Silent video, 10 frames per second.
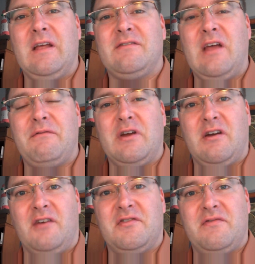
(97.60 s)
it's not very
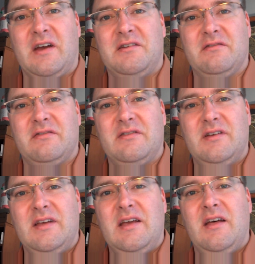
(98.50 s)
cost effective.
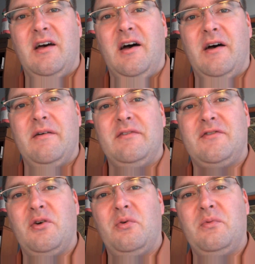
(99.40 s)
And
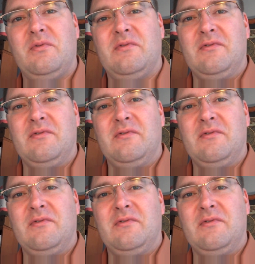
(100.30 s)
so,